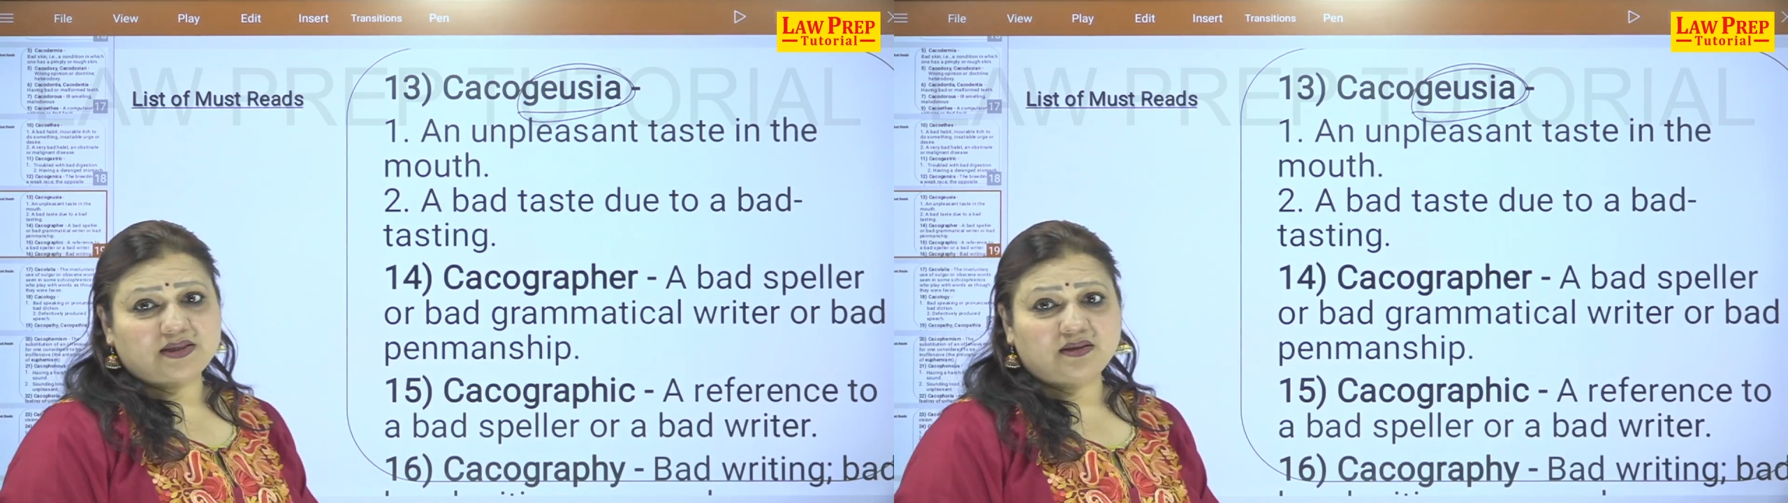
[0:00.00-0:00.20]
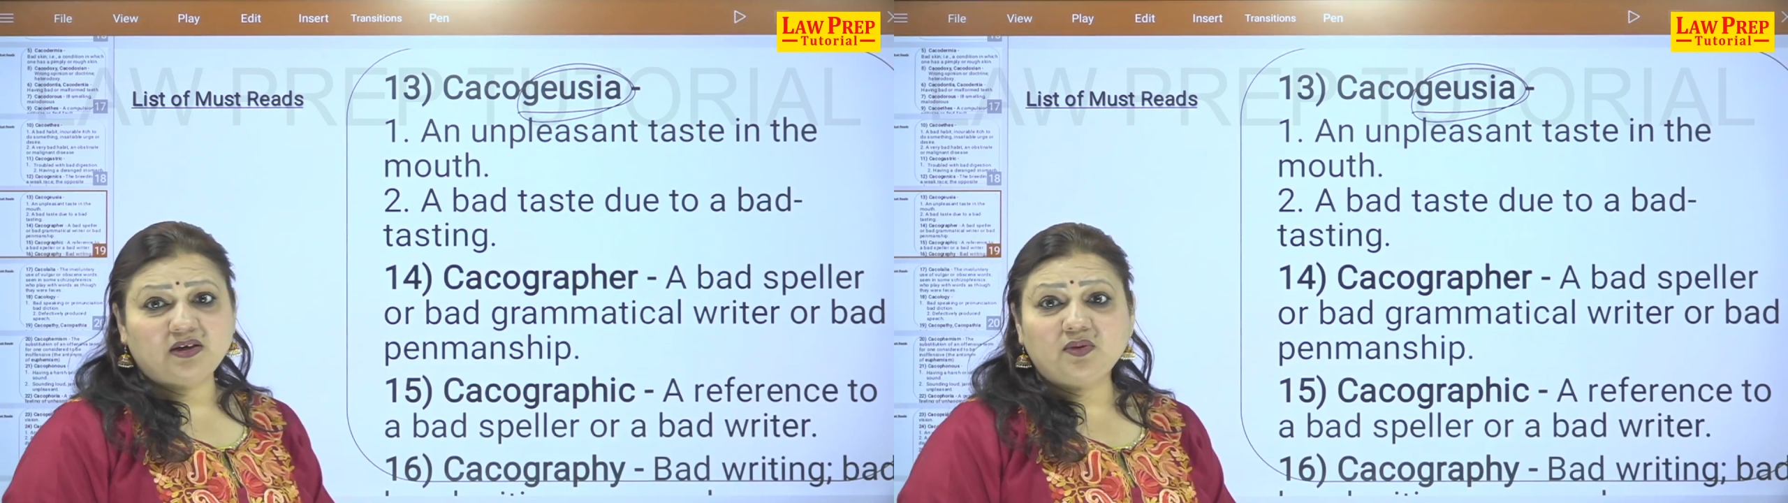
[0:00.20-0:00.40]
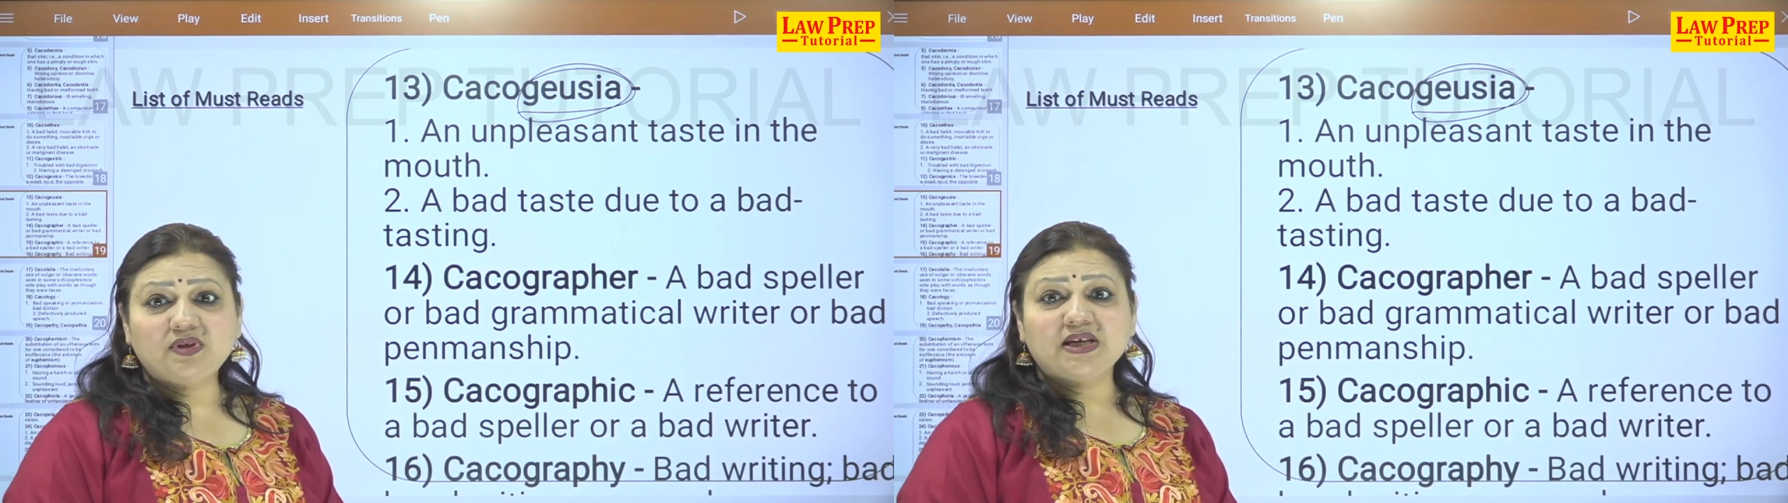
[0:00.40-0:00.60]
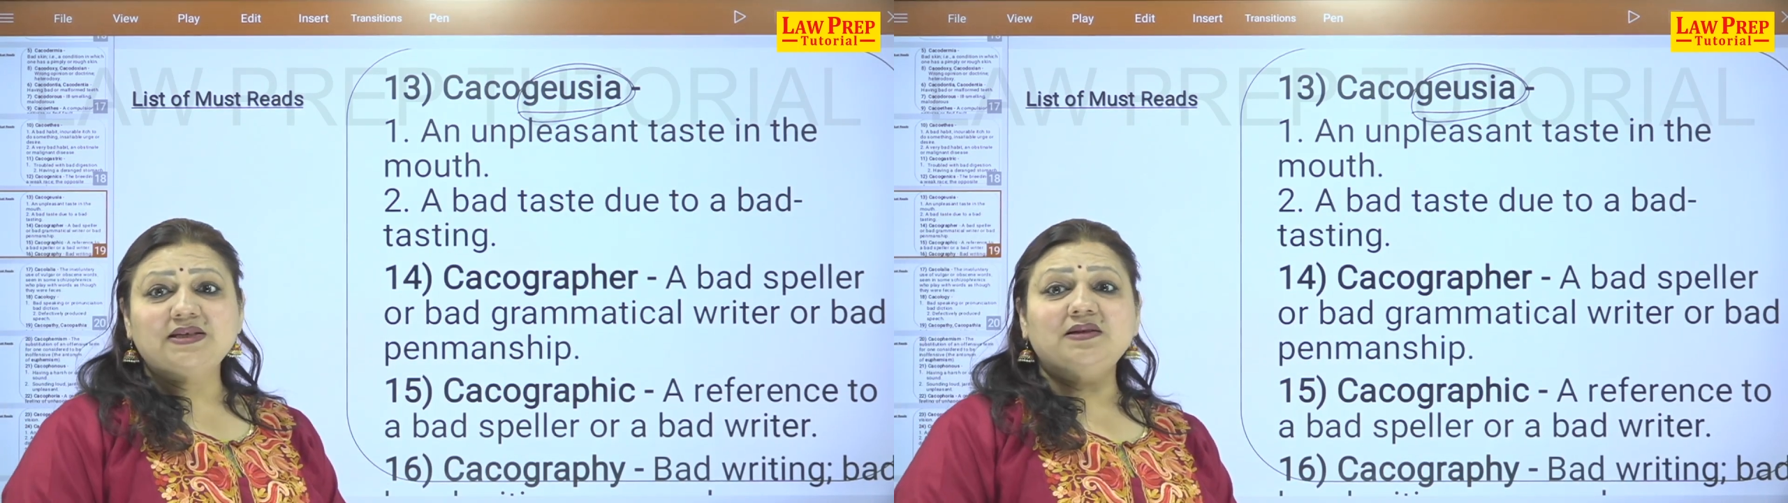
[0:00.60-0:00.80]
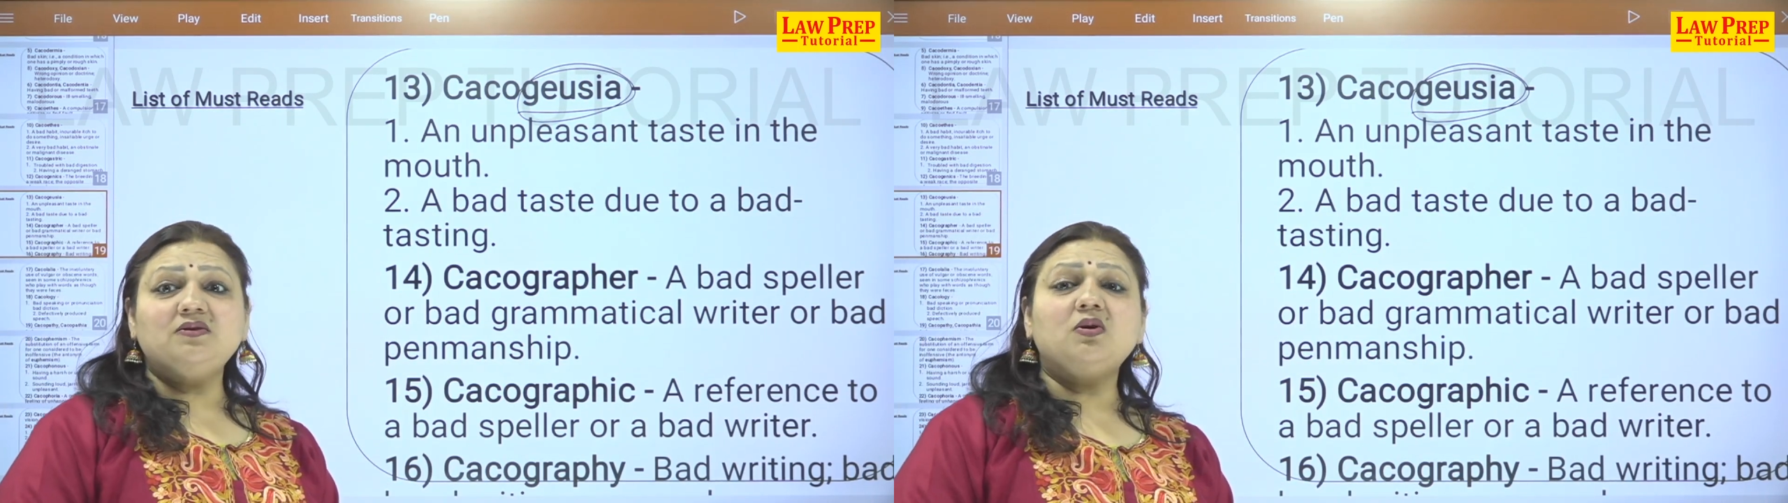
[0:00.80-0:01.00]
Now
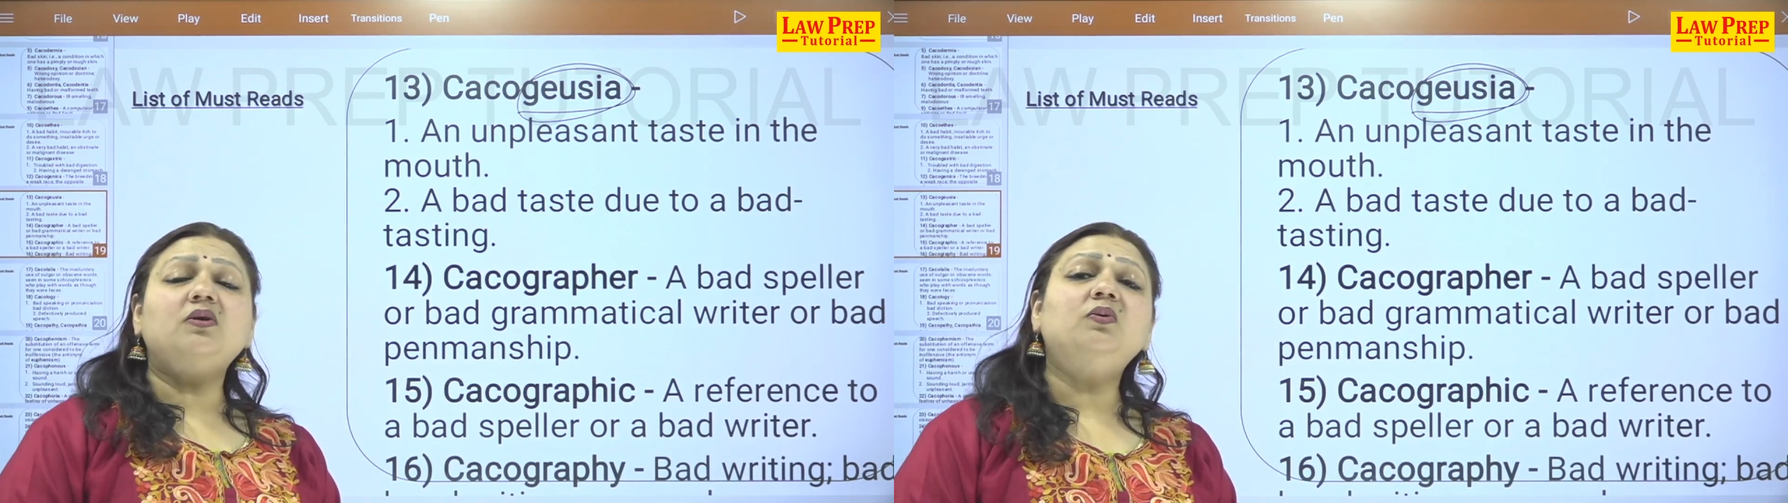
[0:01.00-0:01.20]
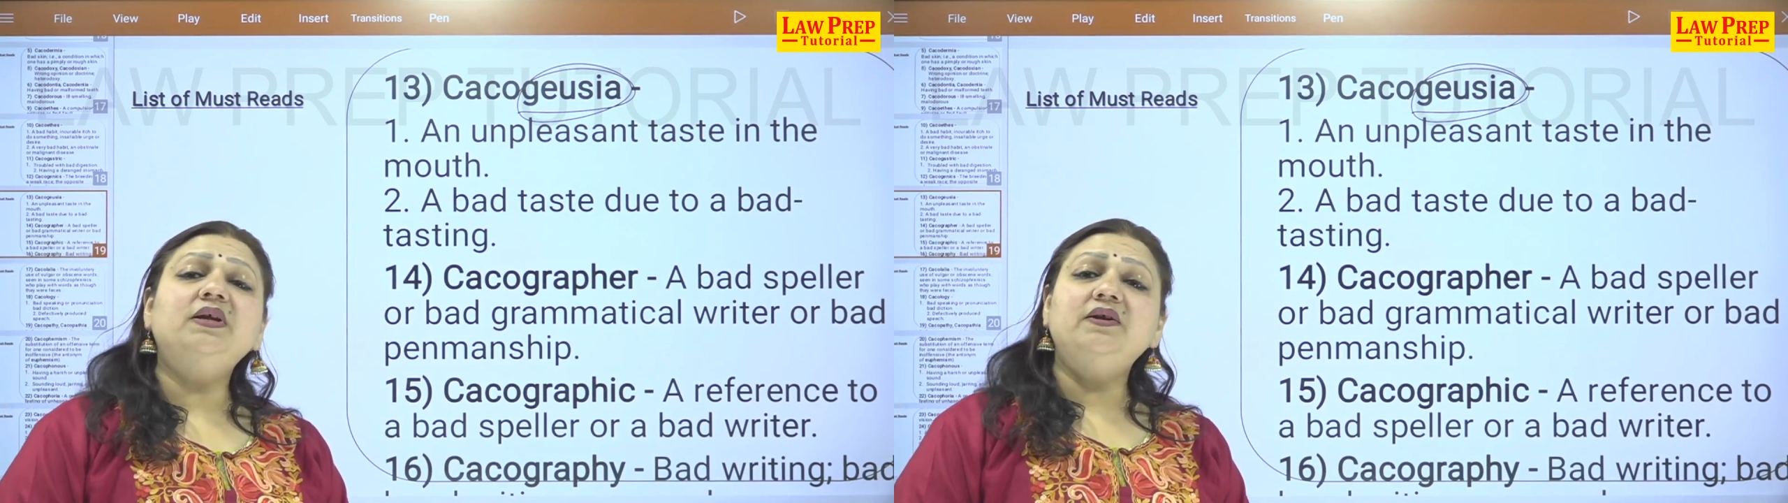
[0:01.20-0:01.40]
taste is not only